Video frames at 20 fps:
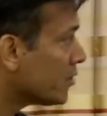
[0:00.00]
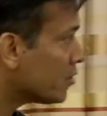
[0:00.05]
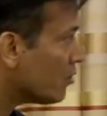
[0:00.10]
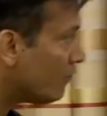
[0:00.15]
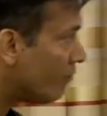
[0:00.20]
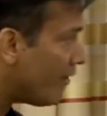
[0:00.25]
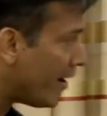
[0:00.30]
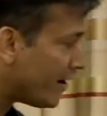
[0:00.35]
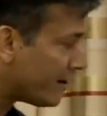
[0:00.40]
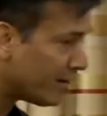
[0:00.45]

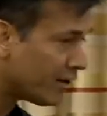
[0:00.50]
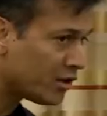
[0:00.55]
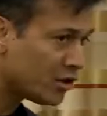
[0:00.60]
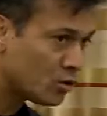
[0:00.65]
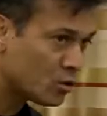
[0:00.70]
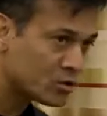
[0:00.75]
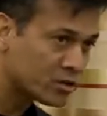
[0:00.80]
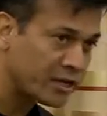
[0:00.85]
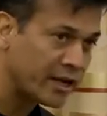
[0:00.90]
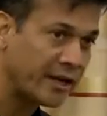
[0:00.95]
So finding the
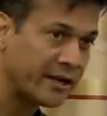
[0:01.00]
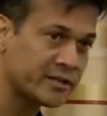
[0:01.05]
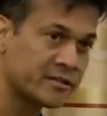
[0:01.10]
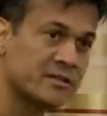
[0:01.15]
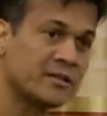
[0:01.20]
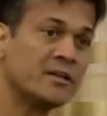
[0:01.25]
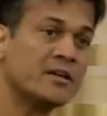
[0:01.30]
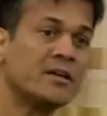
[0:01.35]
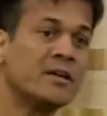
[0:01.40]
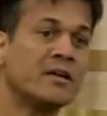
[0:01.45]
use
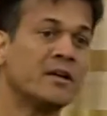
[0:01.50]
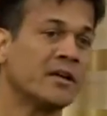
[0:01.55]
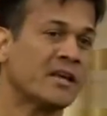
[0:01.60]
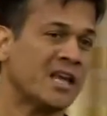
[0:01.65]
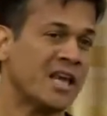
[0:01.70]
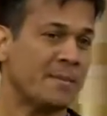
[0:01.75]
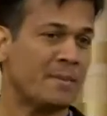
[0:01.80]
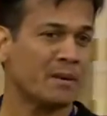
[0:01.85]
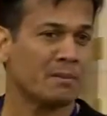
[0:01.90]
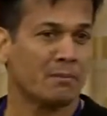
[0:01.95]
case,
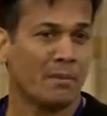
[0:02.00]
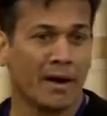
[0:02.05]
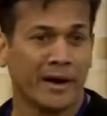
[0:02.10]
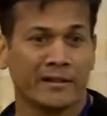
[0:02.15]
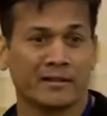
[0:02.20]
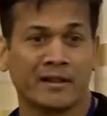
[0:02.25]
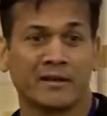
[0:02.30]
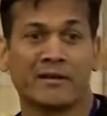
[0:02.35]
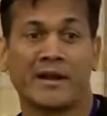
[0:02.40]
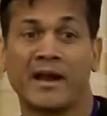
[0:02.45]
keep in
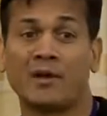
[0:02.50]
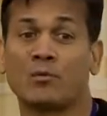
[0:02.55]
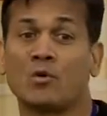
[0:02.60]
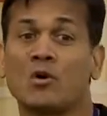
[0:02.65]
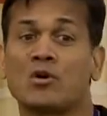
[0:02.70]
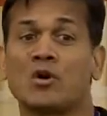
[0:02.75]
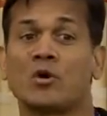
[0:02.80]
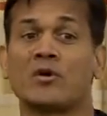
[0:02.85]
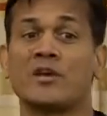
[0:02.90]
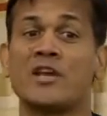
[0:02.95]
mind that
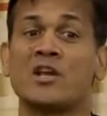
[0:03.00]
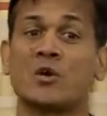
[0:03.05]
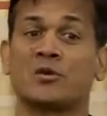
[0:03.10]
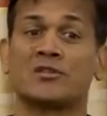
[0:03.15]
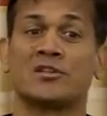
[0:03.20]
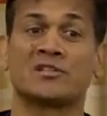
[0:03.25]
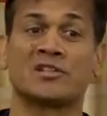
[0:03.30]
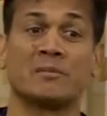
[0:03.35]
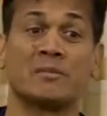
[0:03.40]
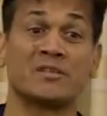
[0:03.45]
network or
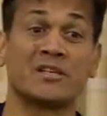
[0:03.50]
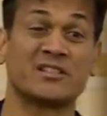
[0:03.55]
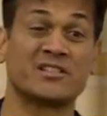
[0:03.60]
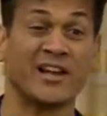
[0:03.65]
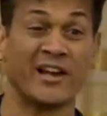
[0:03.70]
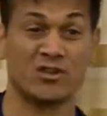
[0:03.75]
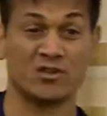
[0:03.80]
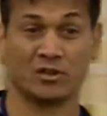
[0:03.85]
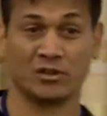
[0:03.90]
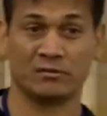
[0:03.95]
ecosystem is
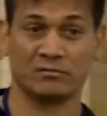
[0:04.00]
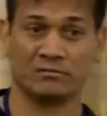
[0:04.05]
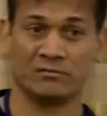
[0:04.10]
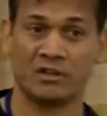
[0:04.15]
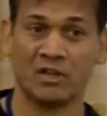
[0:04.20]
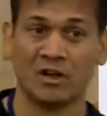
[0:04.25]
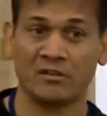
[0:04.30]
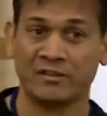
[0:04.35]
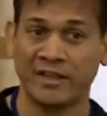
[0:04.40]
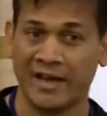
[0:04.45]
essential.
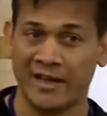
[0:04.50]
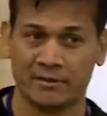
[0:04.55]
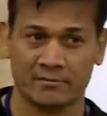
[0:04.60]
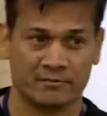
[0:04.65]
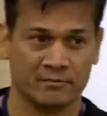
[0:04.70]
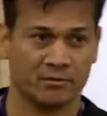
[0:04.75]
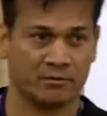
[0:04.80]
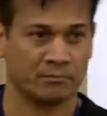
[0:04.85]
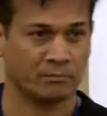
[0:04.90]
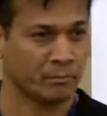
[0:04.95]
Without
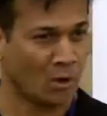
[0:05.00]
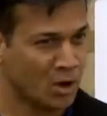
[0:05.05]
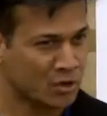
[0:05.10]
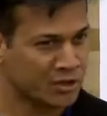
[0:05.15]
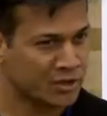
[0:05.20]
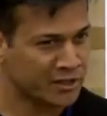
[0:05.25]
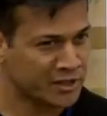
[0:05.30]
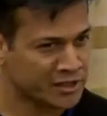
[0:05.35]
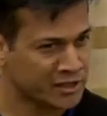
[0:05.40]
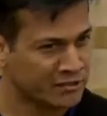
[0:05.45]
that,
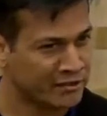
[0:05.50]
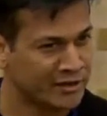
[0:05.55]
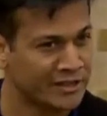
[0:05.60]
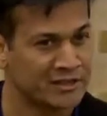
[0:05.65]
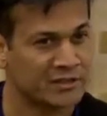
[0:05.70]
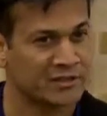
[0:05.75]
blockchain doesn't